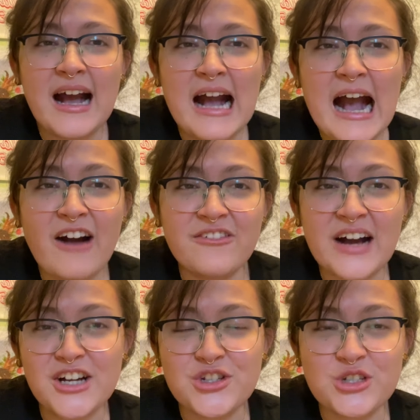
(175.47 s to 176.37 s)
how
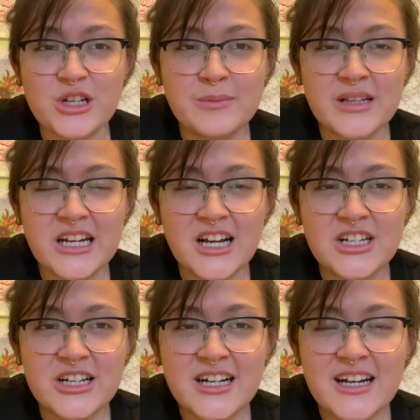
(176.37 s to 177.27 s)
fast you should complete it
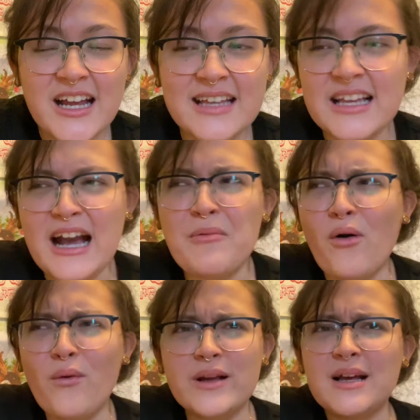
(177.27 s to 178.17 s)
under. And like,
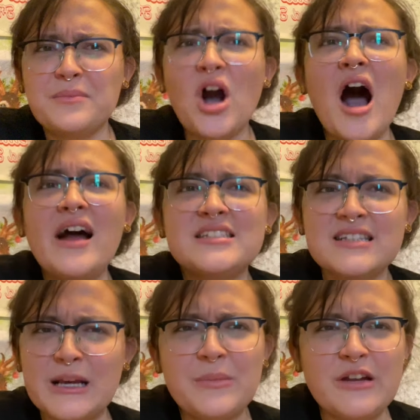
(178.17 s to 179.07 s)
I'm
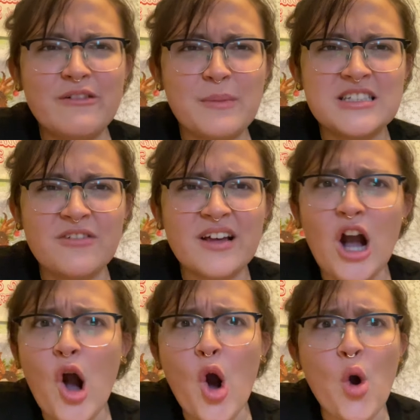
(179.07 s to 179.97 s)
constantly competing with myself, like,
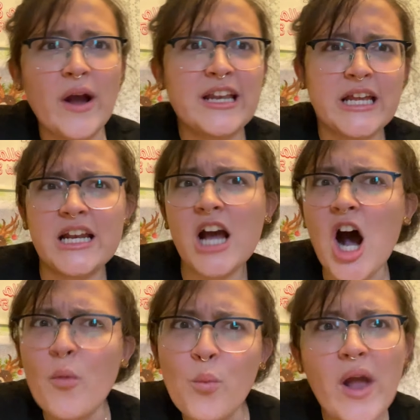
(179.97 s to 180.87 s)
oh, I need to get it
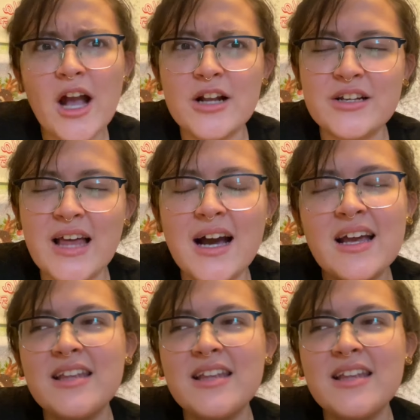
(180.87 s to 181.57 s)
way under that.